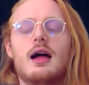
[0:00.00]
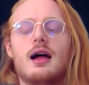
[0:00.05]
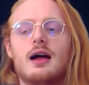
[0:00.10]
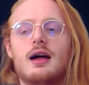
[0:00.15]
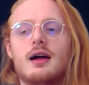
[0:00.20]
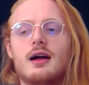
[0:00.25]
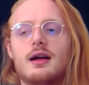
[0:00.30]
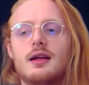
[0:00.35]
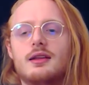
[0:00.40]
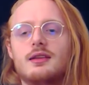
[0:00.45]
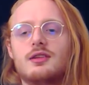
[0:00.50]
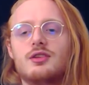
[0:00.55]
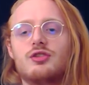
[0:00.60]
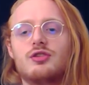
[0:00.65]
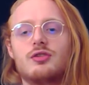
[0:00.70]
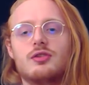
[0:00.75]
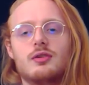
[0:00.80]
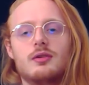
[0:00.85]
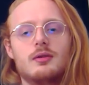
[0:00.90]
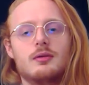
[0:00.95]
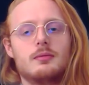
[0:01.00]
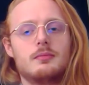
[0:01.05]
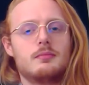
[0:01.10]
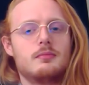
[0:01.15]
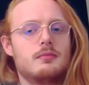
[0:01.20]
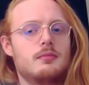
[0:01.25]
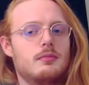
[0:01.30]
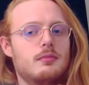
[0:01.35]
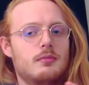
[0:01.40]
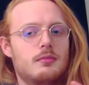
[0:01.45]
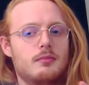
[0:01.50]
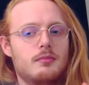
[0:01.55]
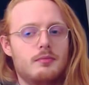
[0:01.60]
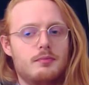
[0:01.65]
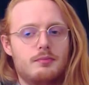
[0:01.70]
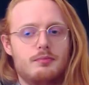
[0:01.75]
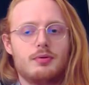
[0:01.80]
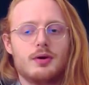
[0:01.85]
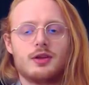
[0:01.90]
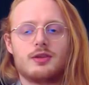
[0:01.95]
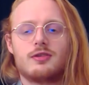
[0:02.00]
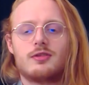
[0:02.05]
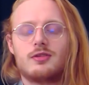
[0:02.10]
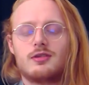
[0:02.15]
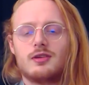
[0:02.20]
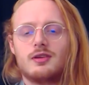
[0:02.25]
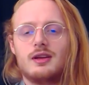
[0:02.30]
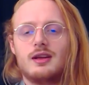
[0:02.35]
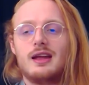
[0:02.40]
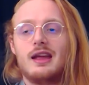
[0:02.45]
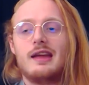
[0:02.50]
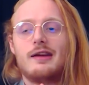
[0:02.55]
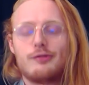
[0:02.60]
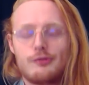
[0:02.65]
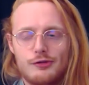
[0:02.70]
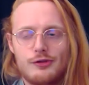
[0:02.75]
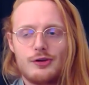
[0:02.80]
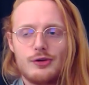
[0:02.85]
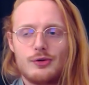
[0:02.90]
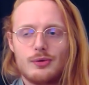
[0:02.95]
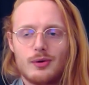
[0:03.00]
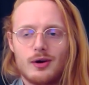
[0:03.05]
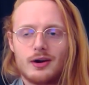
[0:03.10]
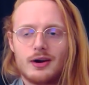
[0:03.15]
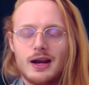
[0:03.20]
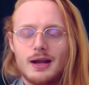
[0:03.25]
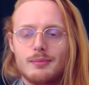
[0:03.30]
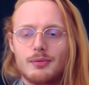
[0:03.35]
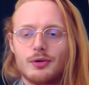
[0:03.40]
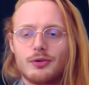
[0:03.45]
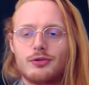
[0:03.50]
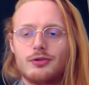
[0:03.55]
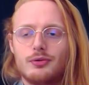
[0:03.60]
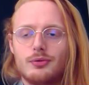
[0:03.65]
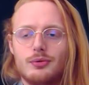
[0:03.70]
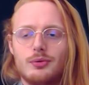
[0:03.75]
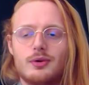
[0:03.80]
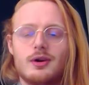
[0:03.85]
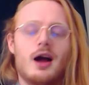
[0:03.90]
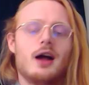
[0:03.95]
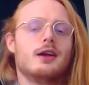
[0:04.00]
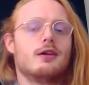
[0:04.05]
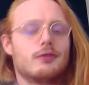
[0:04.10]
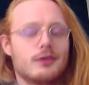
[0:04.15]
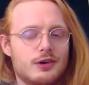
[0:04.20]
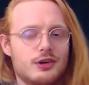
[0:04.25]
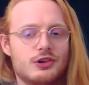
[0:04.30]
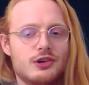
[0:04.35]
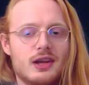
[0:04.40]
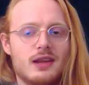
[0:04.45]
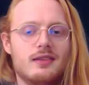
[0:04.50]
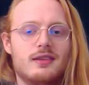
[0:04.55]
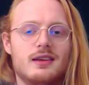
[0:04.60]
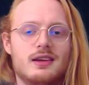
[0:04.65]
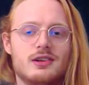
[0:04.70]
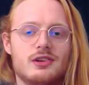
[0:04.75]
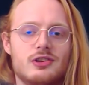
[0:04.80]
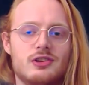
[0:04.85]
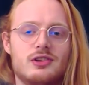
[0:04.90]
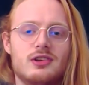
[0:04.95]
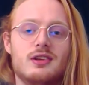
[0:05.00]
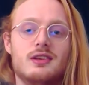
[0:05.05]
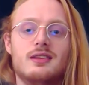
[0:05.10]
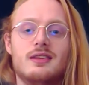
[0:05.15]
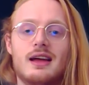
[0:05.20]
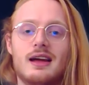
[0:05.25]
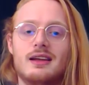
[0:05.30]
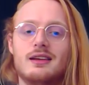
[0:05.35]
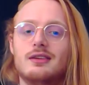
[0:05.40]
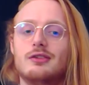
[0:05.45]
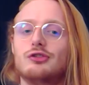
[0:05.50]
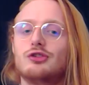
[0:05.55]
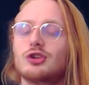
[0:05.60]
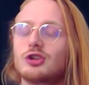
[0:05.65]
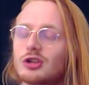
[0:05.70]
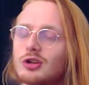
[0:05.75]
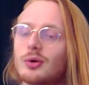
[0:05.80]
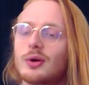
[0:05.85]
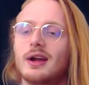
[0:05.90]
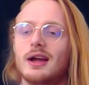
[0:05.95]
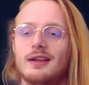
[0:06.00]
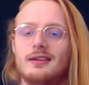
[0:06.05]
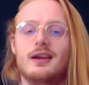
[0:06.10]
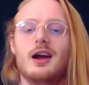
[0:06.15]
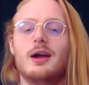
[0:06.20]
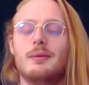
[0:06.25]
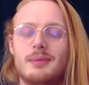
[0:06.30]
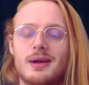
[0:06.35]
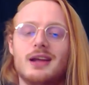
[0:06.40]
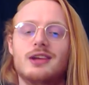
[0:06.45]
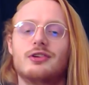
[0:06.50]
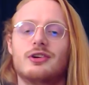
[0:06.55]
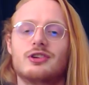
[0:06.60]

But if you are able to kind of understand this, then just looking at the IPA